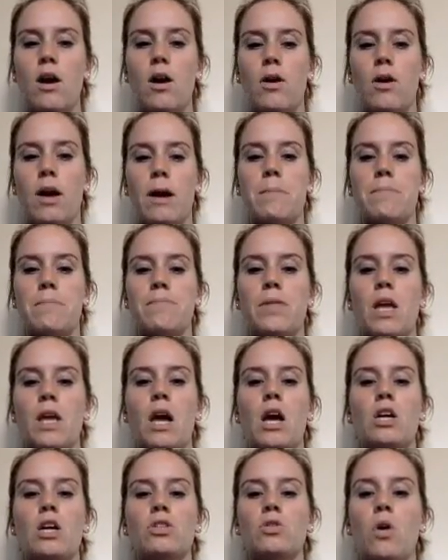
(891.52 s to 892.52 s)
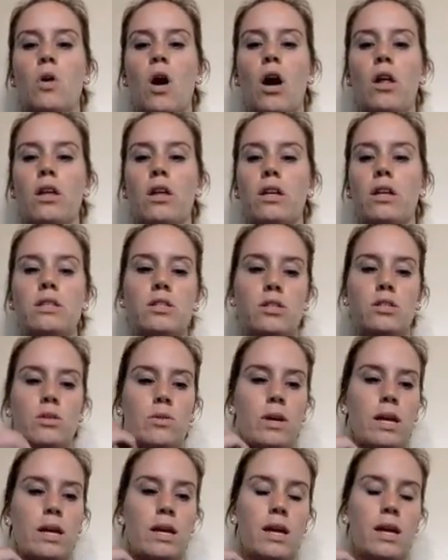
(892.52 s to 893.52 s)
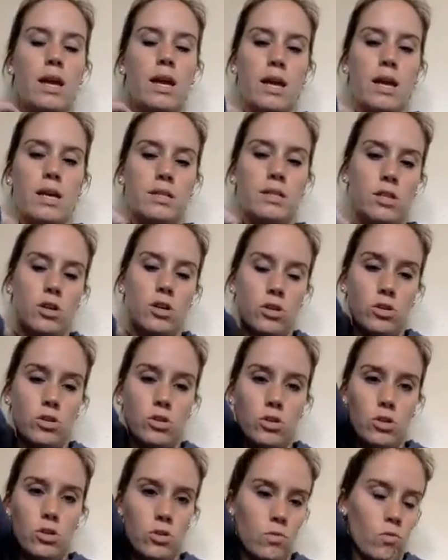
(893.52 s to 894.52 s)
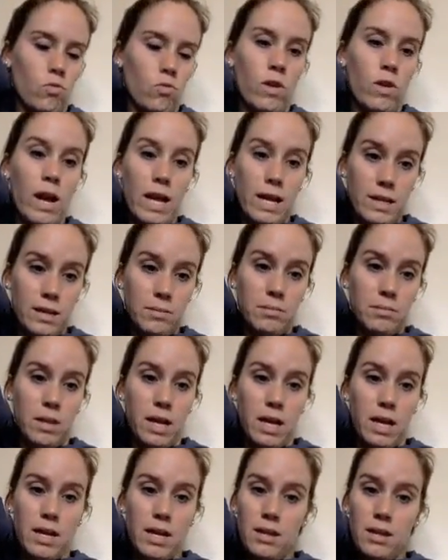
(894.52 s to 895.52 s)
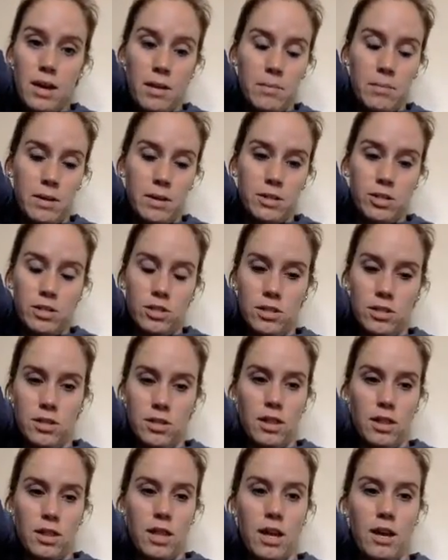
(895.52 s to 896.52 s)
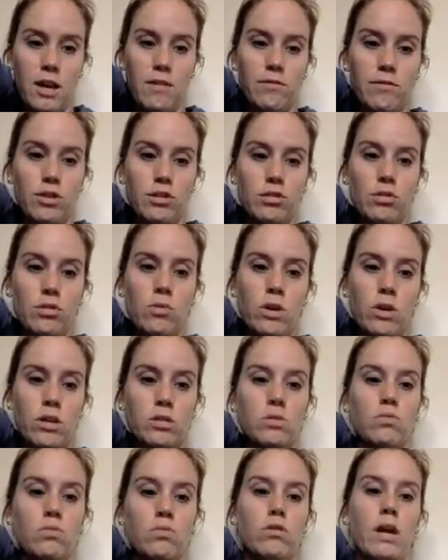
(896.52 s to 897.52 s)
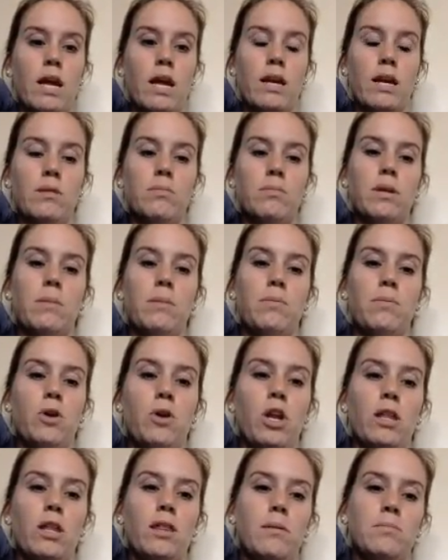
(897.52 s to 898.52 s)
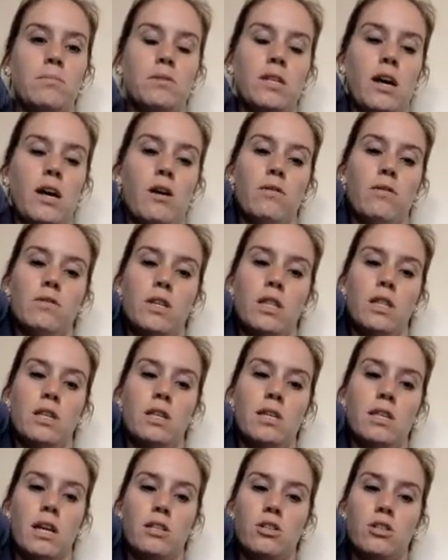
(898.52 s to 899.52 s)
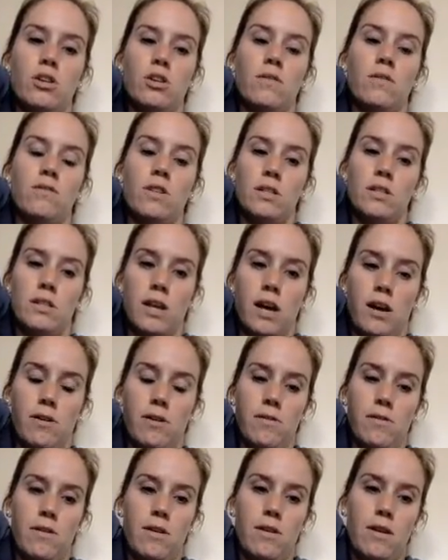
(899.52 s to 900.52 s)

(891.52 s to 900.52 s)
Okay, so all it is doing is they're randomly, I mean, just think of the two words, randomly putting themselves in the center of the cell.